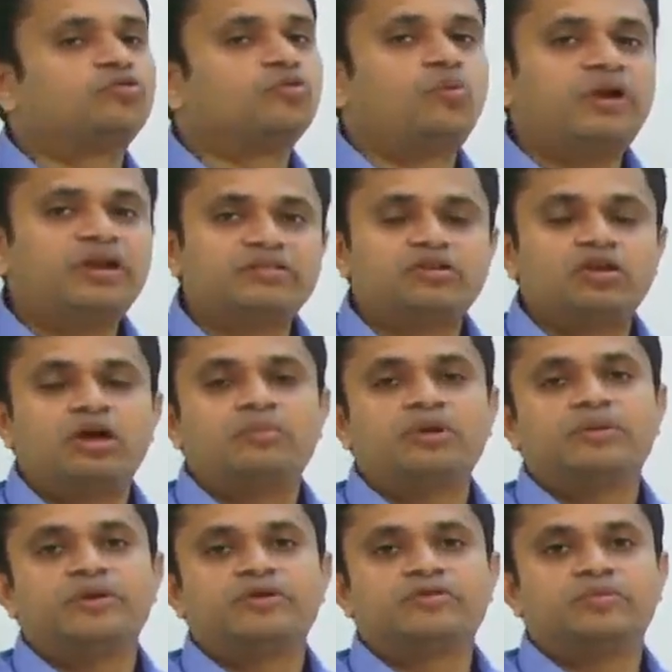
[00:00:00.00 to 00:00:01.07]
So what is
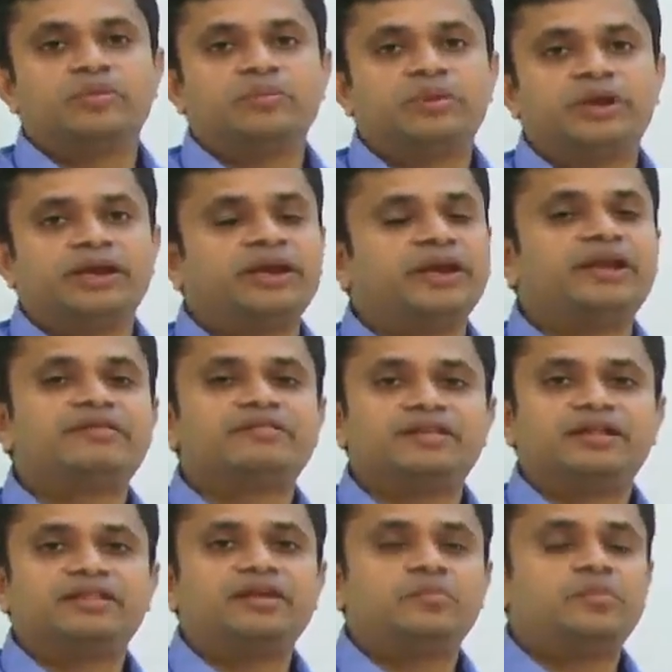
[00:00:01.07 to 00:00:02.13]
glomerular basement membrane? It is
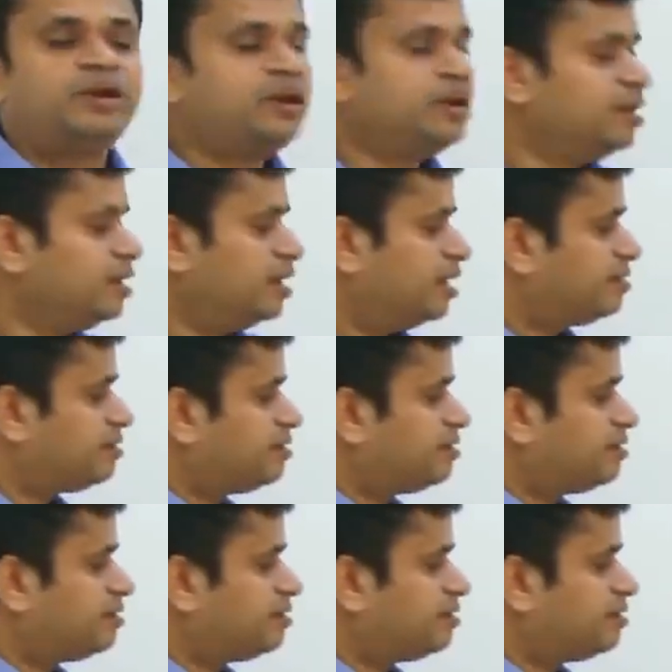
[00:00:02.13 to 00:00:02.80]
nothing but a